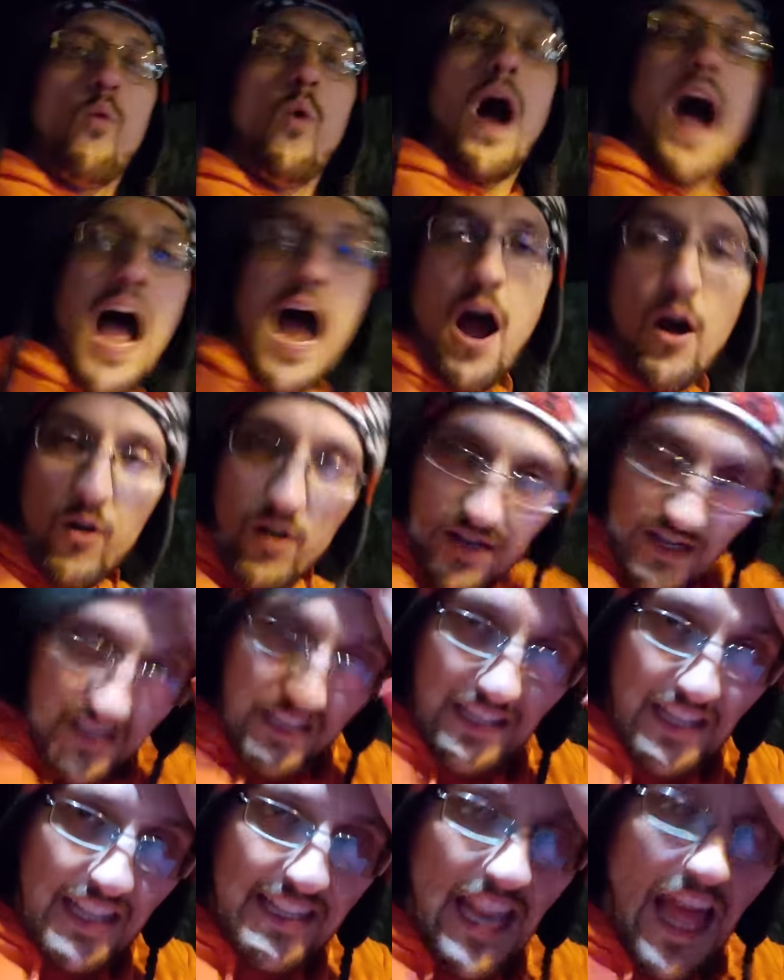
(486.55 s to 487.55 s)
Wow.
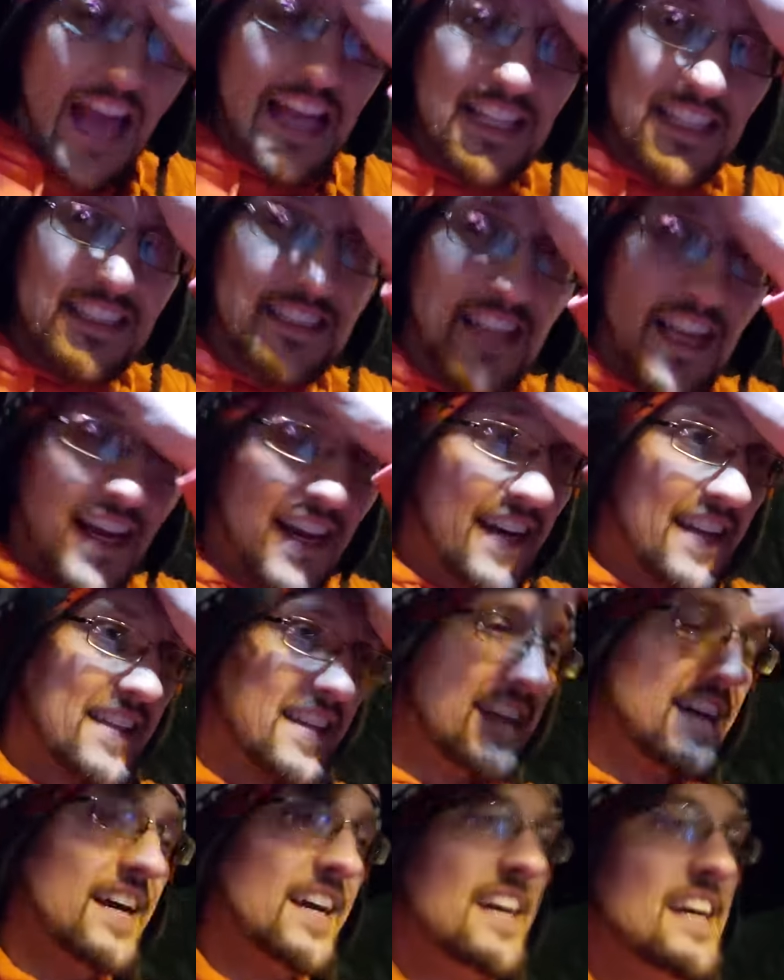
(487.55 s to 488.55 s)
The night is done.
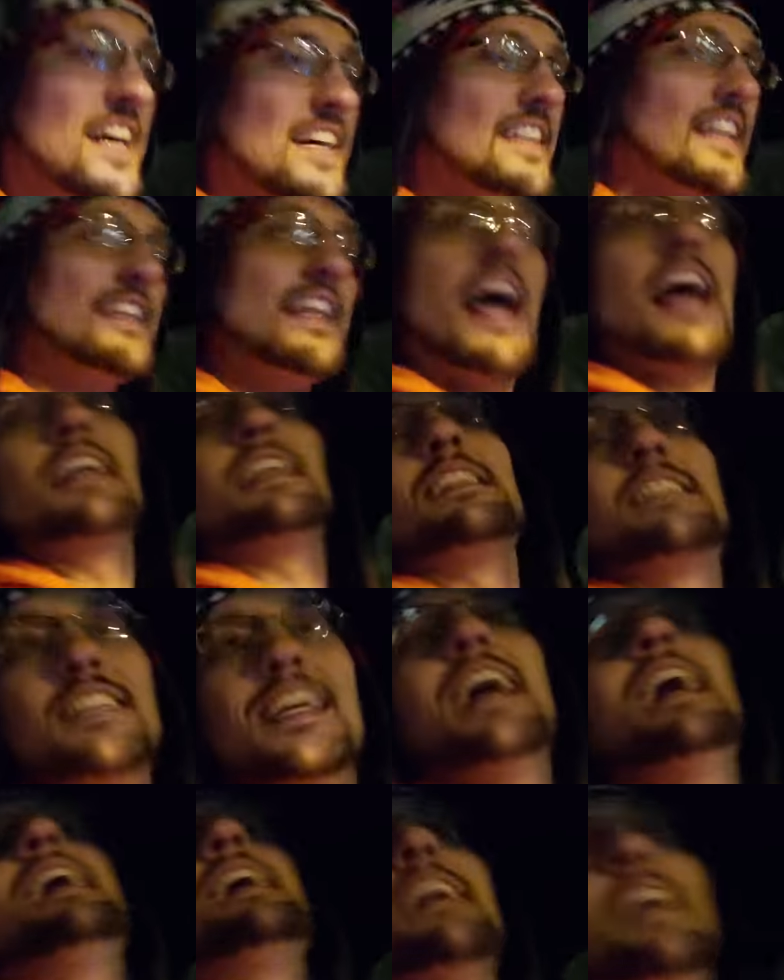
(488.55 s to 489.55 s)
The night is
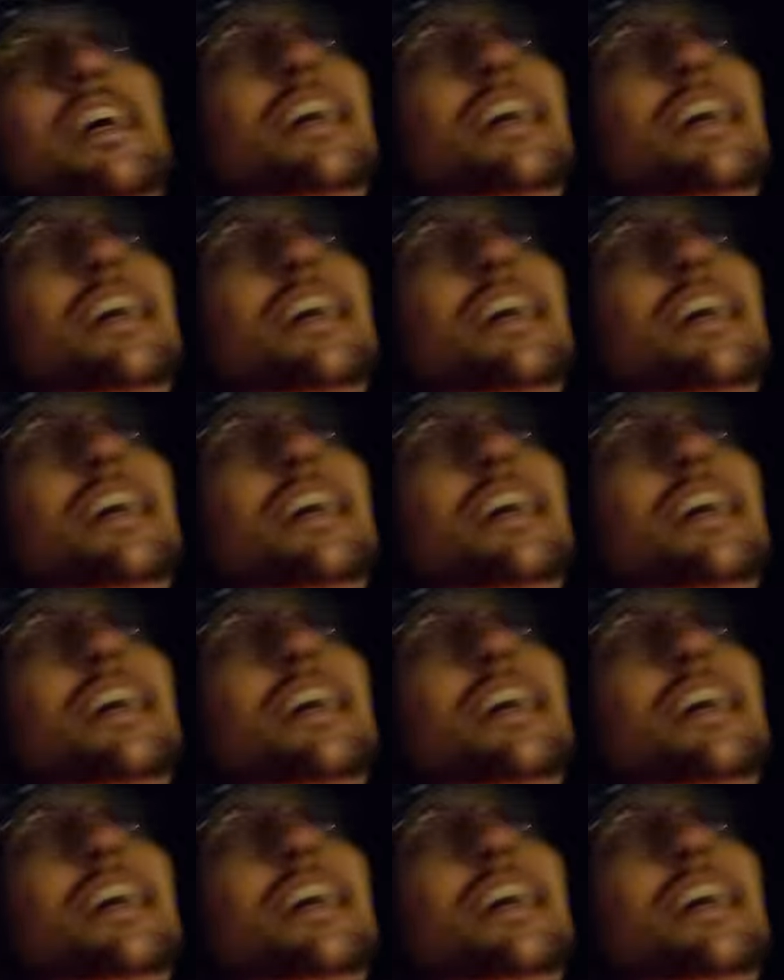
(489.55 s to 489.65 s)
young. I